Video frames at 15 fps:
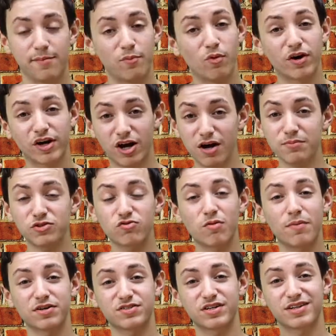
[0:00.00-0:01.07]
But when it comes to a
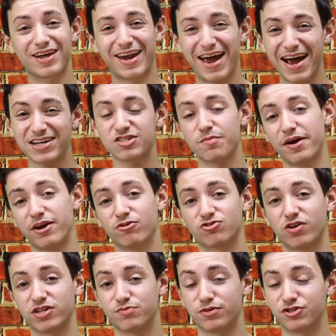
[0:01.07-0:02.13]
Mustang that has a manual
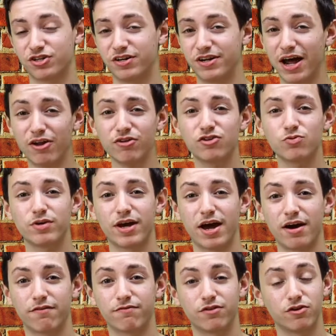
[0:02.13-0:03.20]
transmission, not only do we
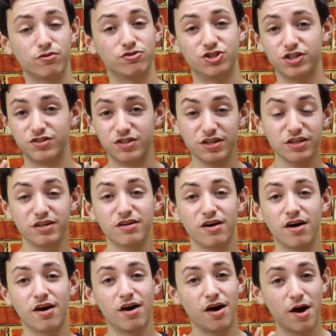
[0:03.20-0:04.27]
have the new GT,
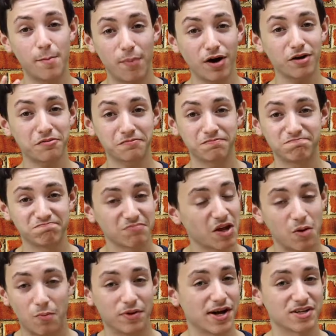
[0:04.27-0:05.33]
but
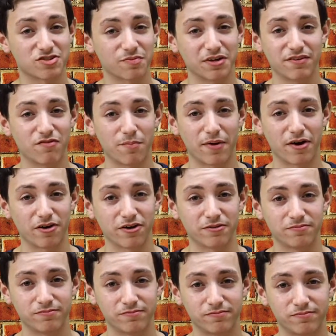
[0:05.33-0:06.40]
we got something even better.
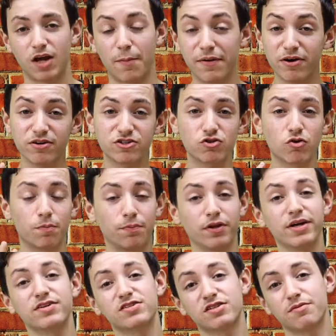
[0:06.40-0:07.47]
Appearing to
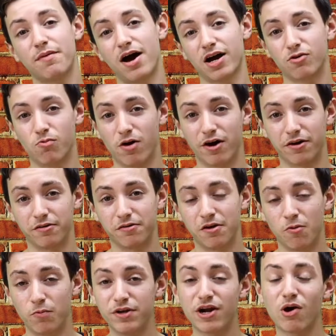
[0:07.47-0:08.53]
replace the Mach 1,
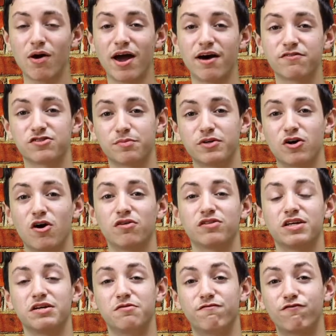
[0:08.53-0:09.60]
we now have something called
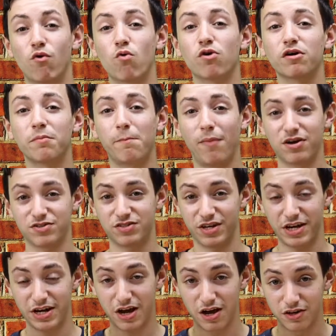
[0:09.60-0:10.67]
the Ford
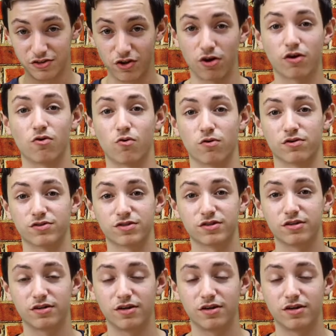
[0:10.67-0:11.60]
Mustang Dark Horse.